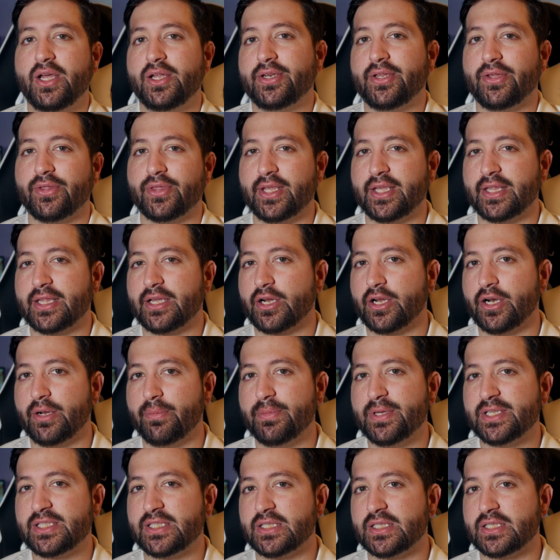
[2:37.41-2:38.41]
Do you think they're going to
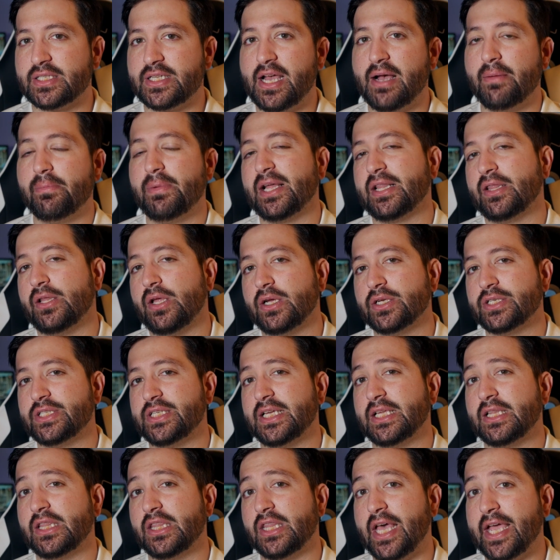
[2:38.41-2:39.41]
miss a step by
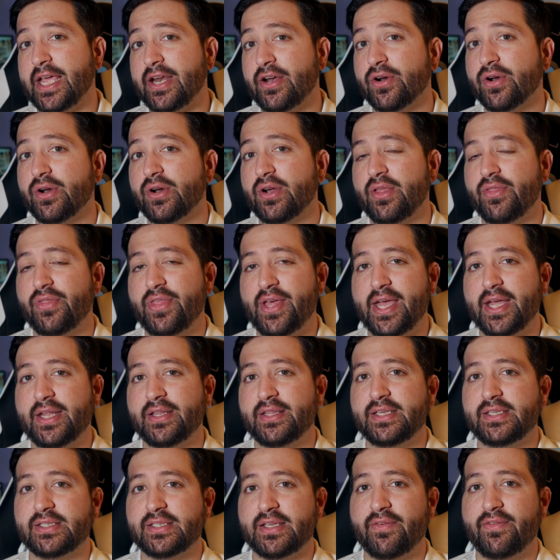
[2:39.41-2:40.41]
launching later
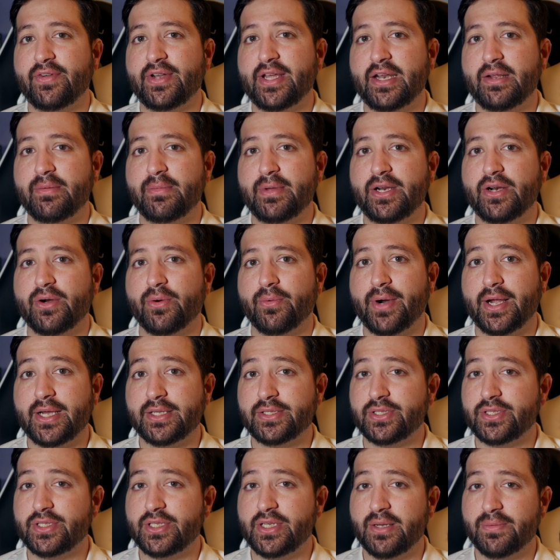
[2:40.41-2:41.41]
than the seven nanometer
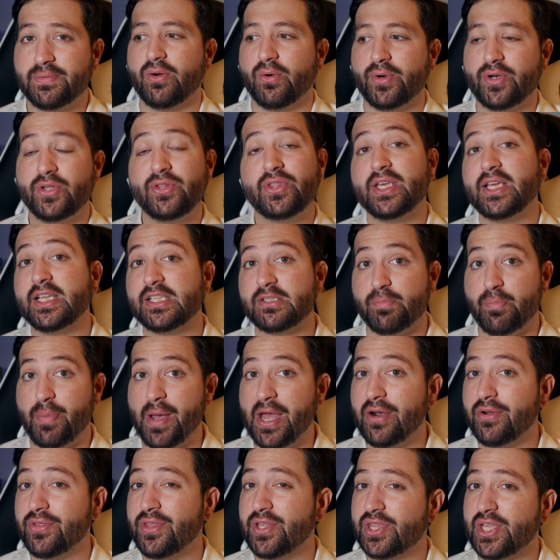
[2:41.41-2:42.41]
Ryzen chips? Or do you think it's
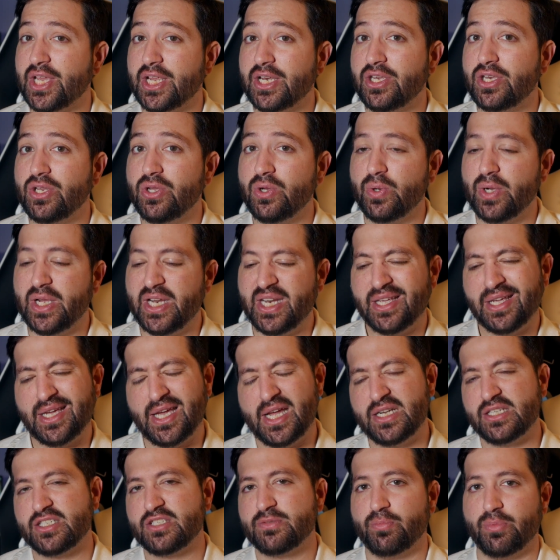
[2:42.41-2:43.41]
better that they do it and
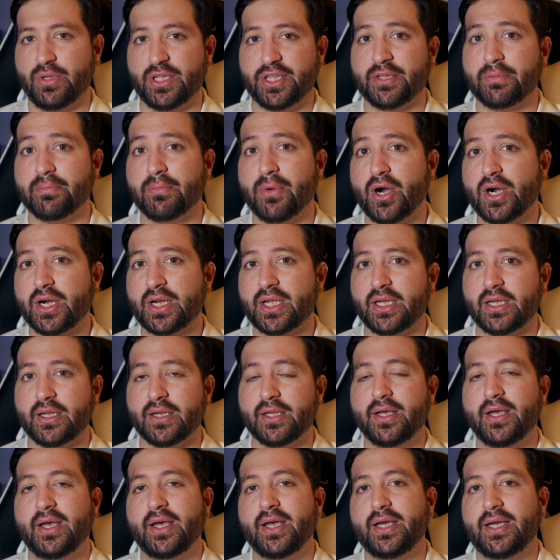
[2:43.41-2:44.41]
kind of split the market?